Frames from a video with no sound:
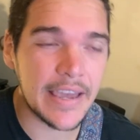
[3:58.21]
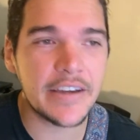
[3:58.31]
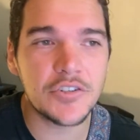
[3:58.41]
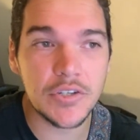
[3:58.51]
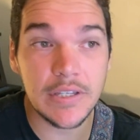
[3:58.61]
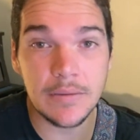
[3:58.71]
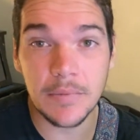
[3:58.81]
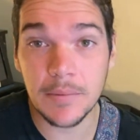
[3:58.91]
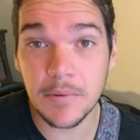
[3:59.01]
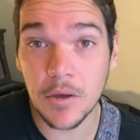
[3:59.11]
Actually,
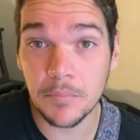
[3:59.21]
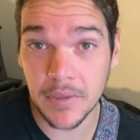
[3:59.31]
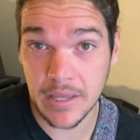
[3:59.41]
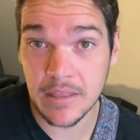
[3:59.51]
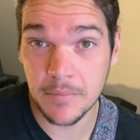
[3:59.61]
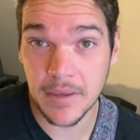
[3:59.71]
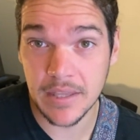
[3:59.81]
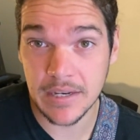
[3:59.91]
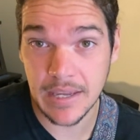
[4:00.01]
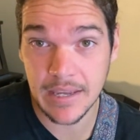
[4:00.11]
maybe I'll play the
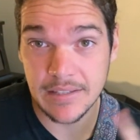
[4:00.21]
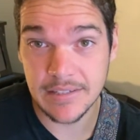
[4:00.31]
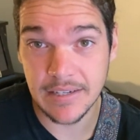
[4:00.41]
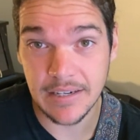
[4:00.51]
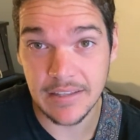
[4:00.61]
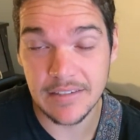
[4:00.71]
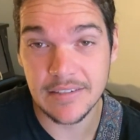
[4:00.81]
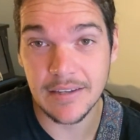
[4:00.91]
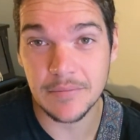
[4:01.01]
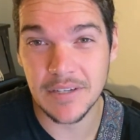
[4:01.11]
melody and sing it at the
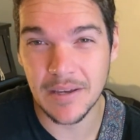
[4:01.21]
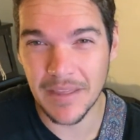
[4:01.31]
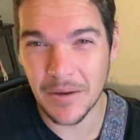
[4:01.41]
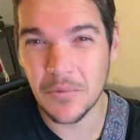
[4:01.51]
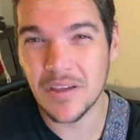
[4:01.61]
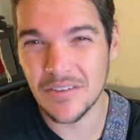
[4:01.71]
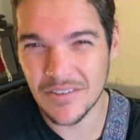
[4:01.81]
same time. That way you